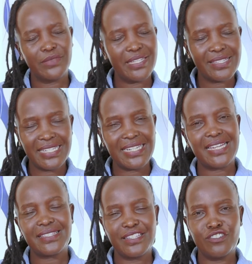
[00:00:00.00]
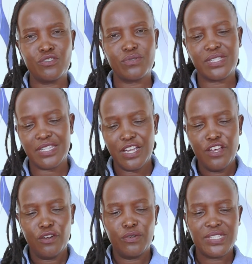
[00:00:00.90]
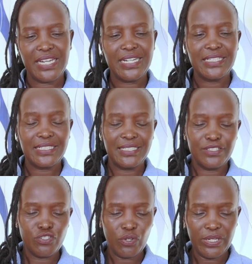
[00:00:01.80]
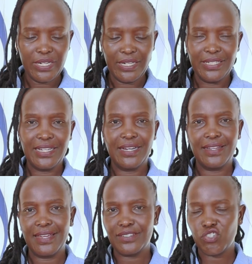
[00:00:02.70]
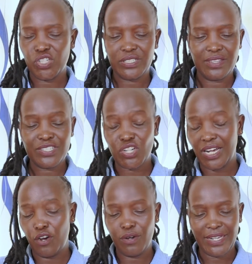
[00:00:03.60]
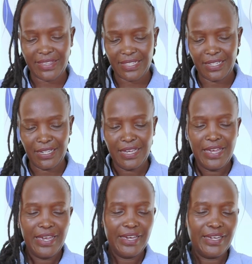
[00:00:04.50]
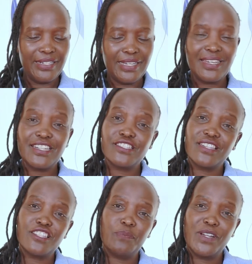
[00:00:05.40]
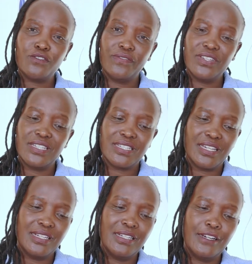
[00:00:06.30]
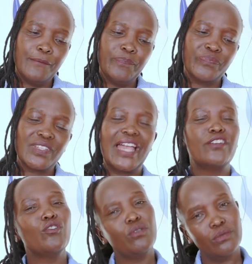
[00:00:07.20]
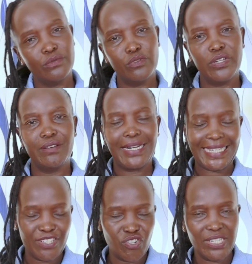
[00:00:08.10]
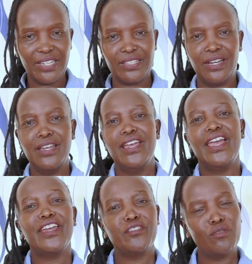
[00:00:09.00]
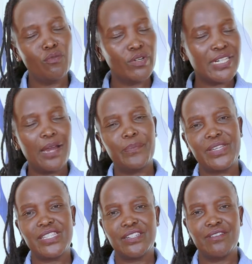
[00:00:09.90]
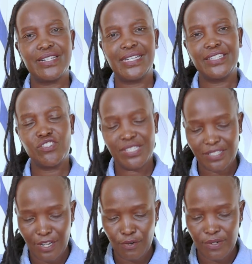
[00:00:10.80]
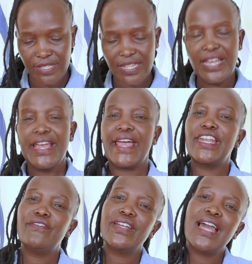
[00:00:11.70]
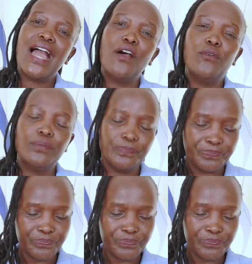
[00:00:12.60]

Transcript: serious issues concerning religion and the Shakahola thing. And that is just part of it. And I know you're in our country, Kenya, and you know what happens in our religious circles. And even how